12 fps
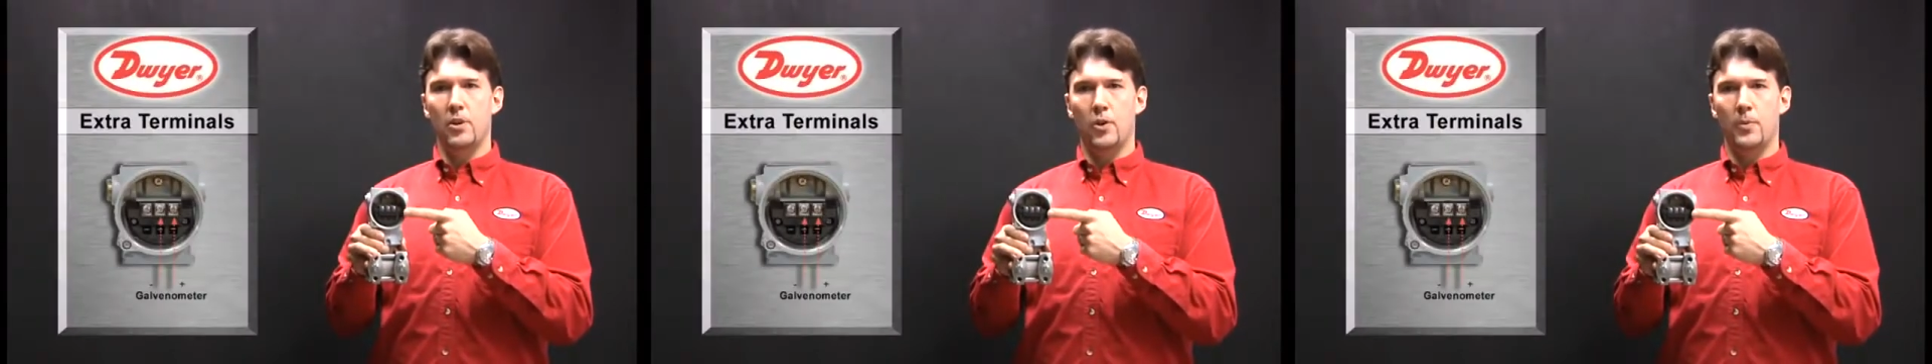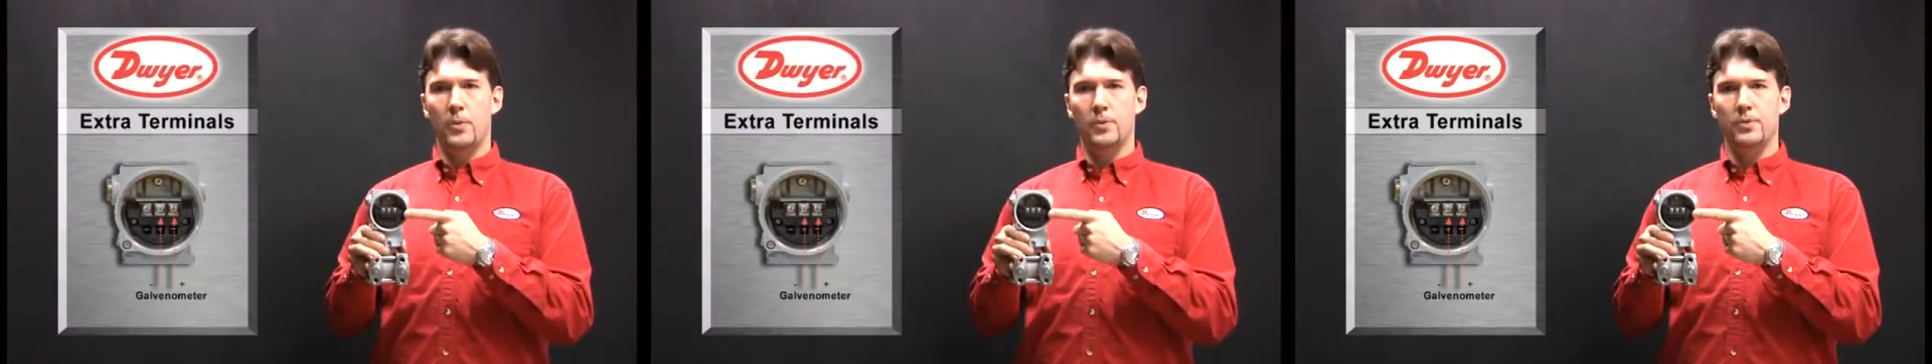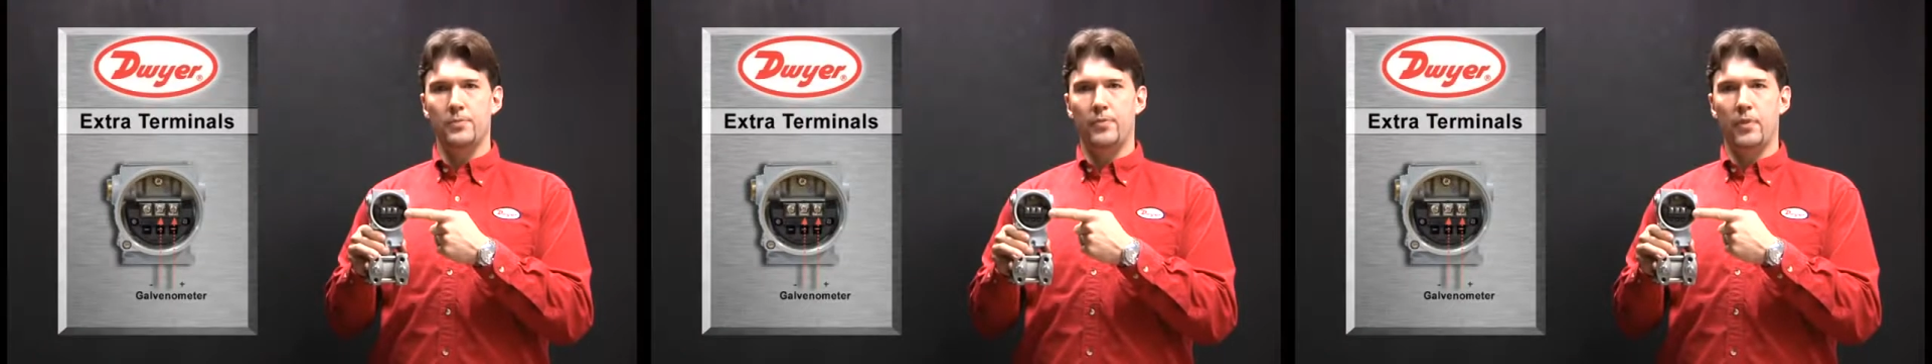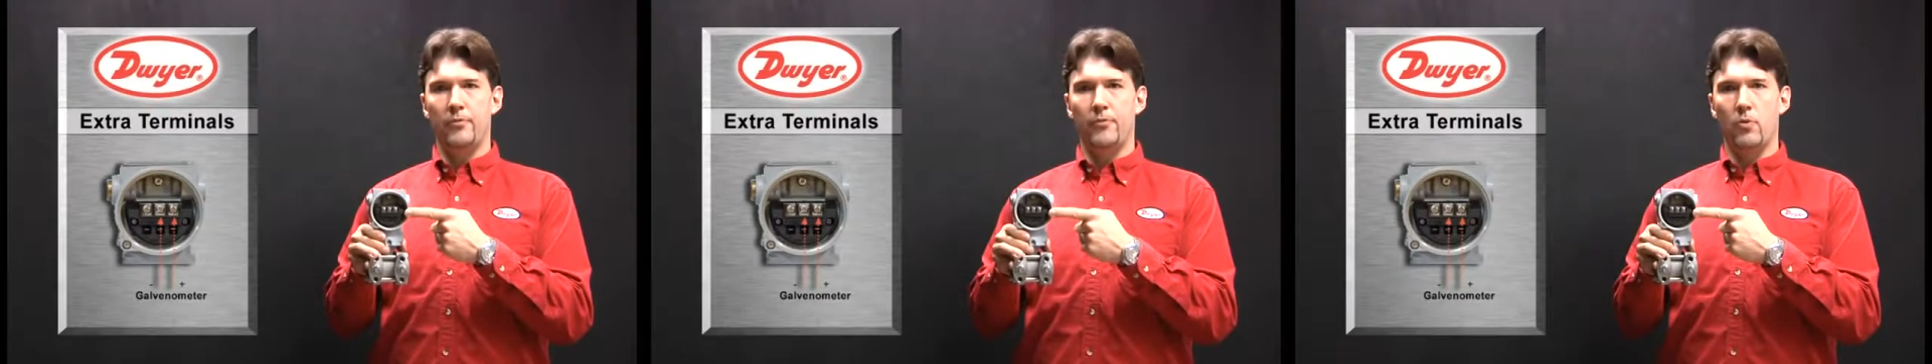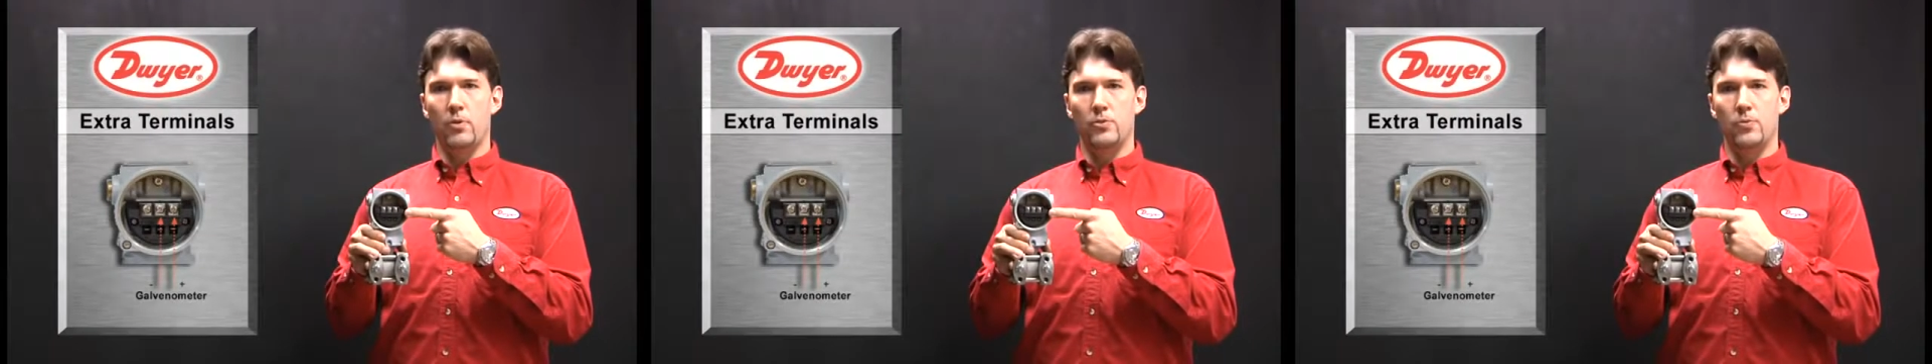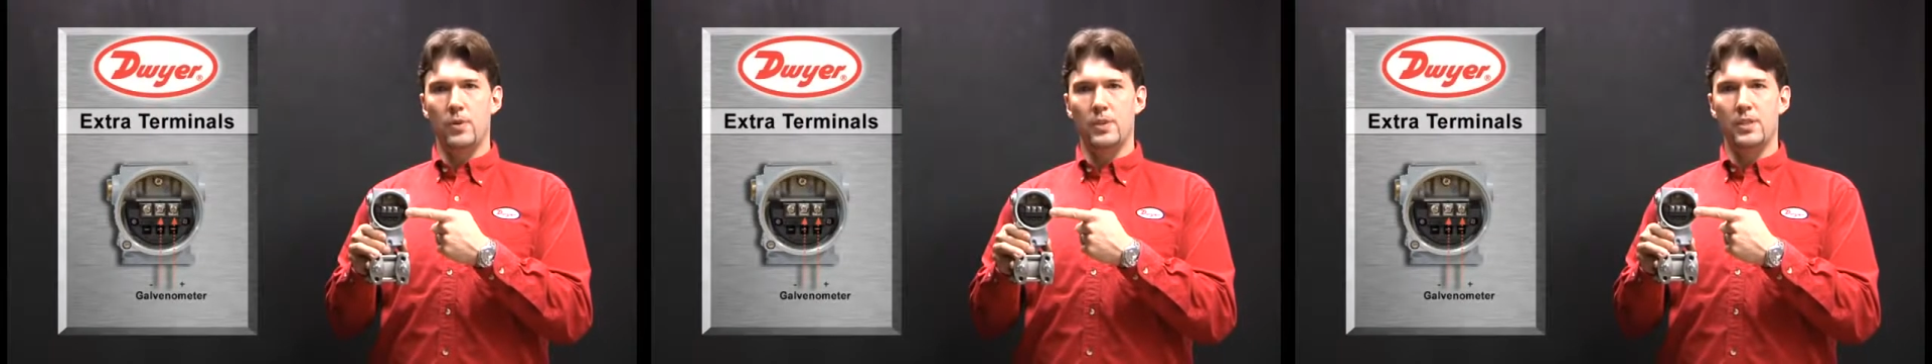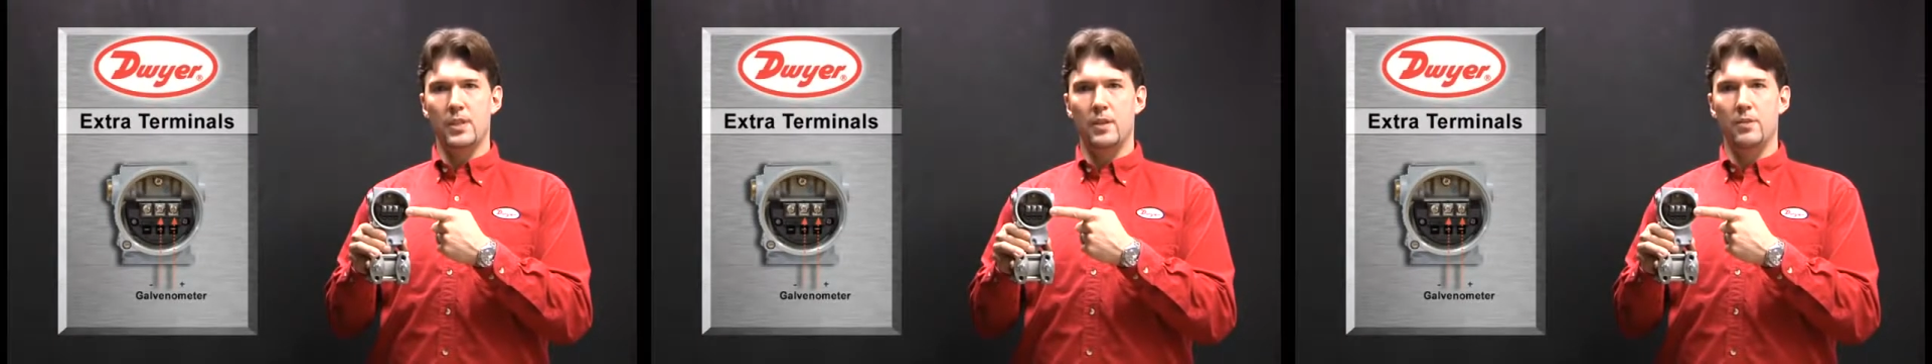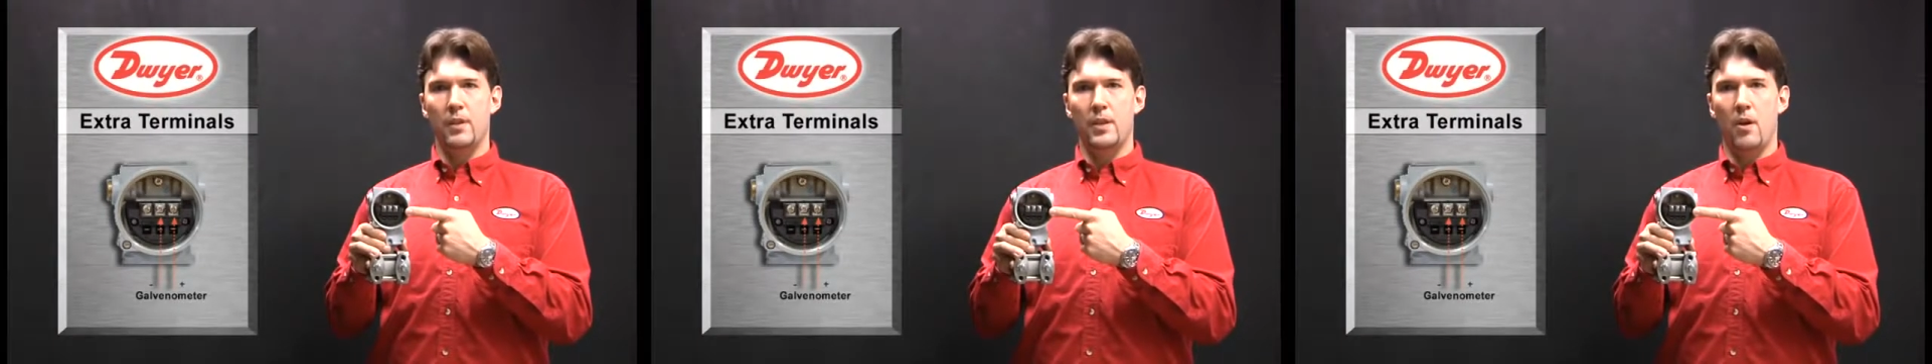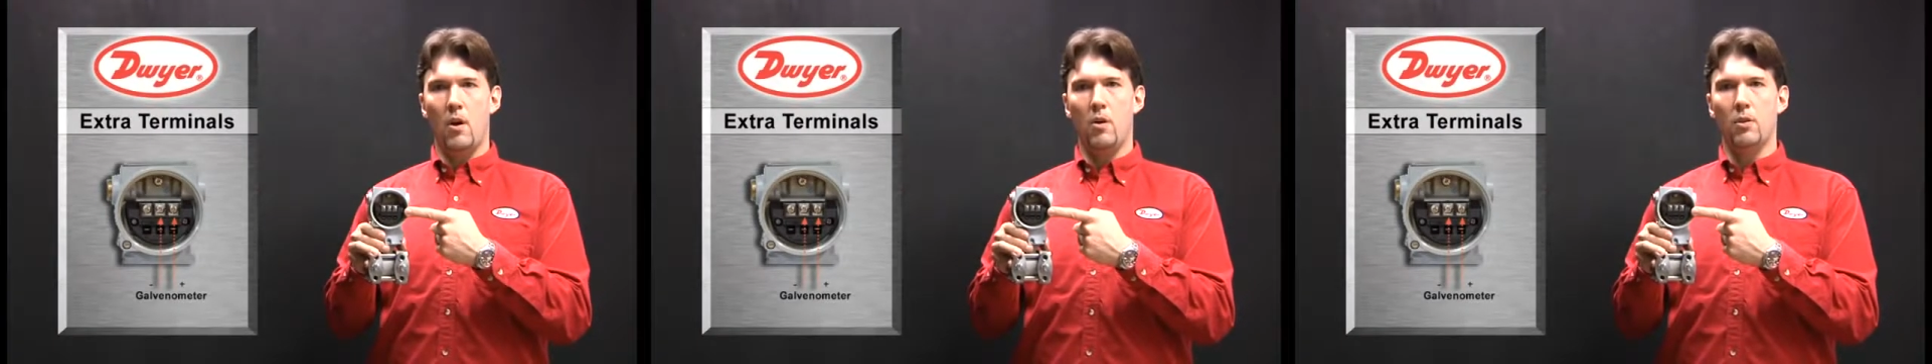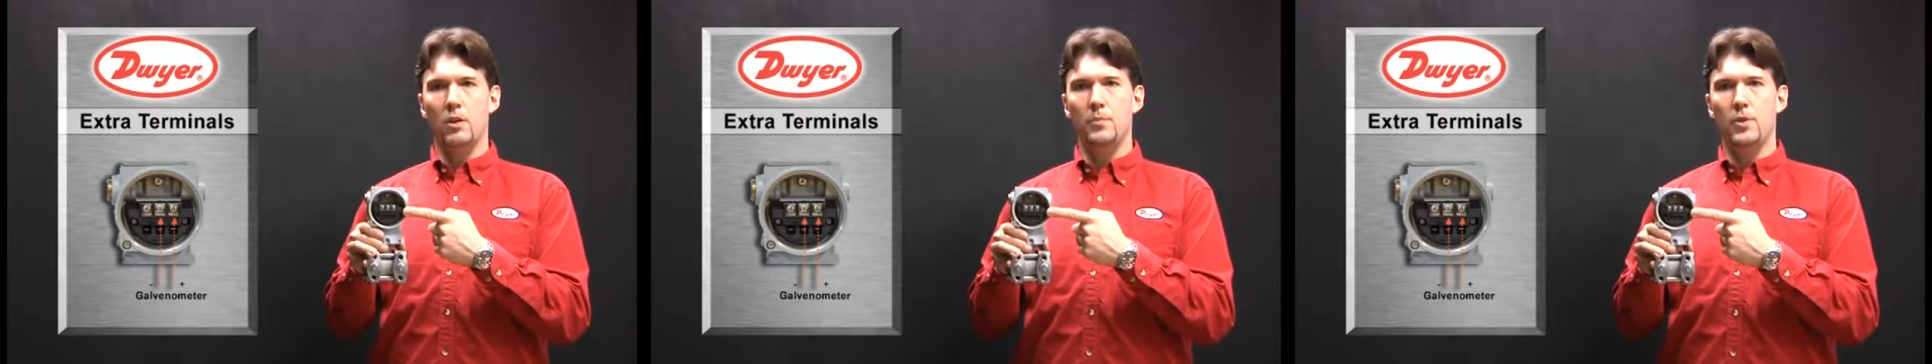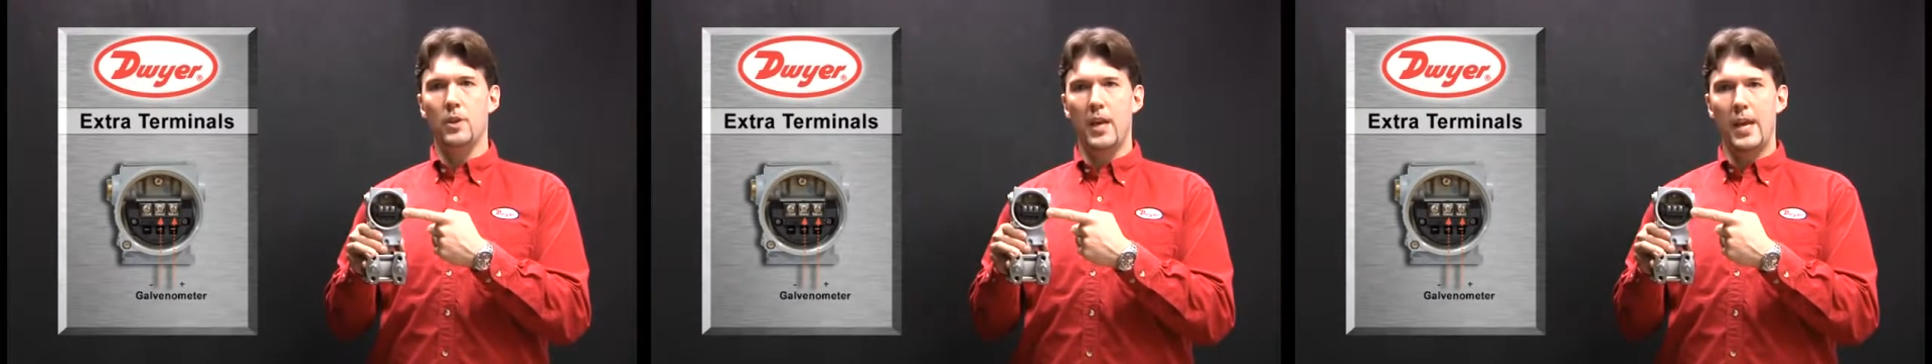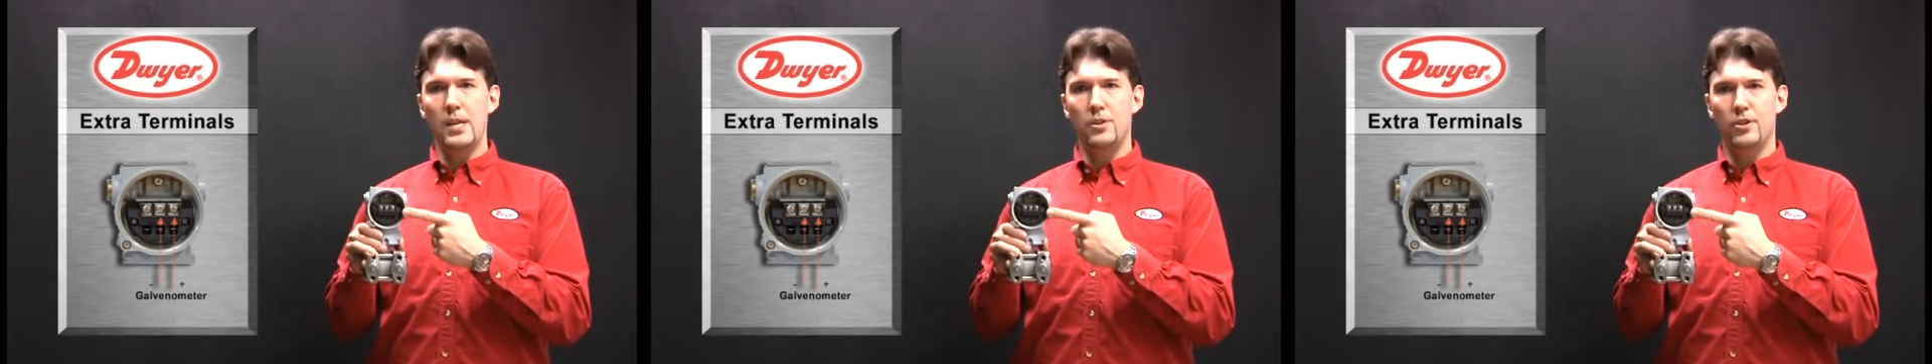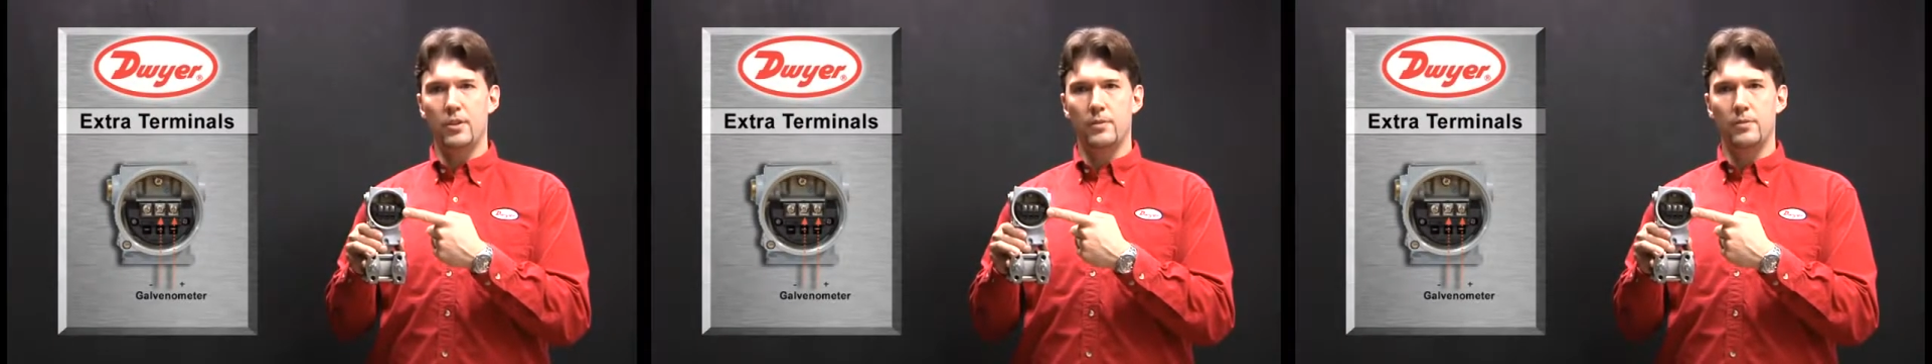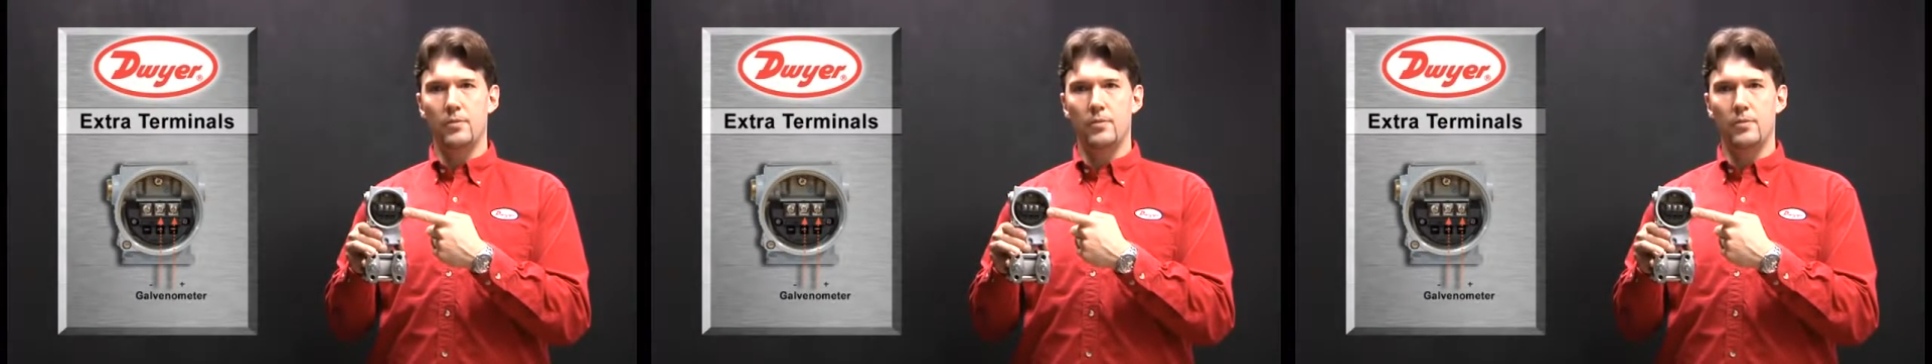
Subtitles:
terminals for the 4-to-20 signal and the HART communication